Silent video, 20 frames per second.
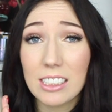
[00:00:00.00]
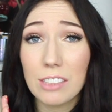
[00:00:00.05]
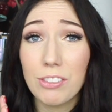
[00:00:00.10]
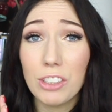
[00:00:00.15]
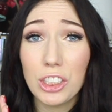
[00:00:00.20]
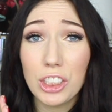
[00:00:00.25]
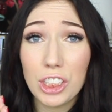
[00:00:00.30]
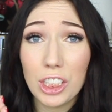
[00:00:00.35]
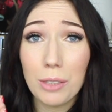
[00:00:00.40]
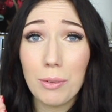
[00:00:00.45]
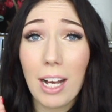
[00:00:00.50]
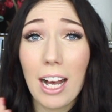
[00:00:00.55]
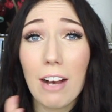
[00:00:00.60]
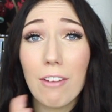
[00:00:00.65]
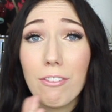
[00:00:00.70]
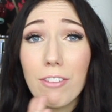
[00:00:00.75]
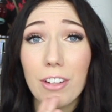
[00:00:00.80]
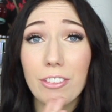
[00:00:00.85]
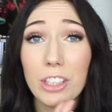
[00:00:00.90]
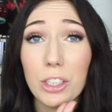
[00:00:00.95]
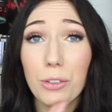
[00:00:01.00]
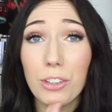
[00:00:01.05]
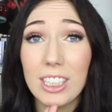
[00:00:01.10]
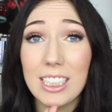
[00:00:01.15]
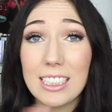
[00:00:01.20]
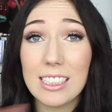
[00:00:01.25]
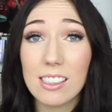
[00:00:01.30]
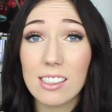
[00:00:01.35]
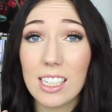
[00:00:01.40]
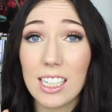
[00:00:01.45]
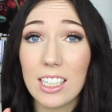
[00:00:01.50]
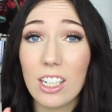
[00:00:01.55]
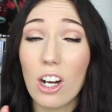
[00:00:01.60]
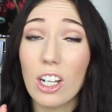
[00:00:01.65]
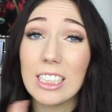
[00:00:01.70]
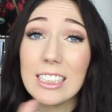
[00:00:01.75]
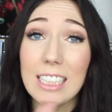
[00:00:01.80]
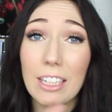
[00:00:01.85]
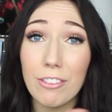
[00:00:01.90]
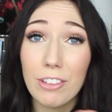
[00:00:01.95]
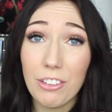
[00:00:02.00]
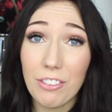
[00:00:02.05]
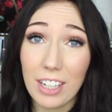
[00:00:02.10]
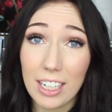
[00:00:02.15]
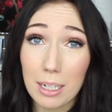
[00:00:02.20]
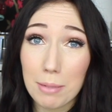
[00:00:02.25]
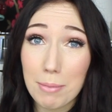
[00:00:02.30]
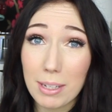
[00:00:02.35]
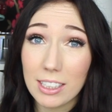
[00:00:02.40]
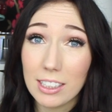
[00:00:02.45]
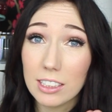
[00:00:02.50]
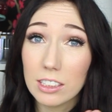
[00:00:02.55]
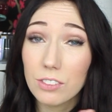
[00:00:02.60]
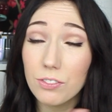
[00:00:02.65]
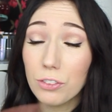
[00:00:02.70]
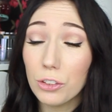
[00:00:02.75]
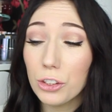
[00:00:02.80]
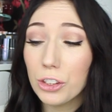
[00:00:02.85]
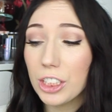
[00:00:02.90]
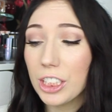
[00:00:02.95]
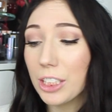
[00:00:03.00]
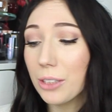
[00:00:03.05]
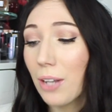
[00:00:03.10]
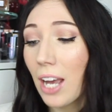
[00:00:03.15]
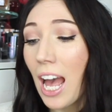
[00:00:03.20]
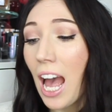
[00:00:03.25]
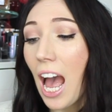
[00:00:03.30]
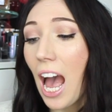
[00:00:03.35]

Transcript: If you do have very oily skin, I definitely recommend this for you.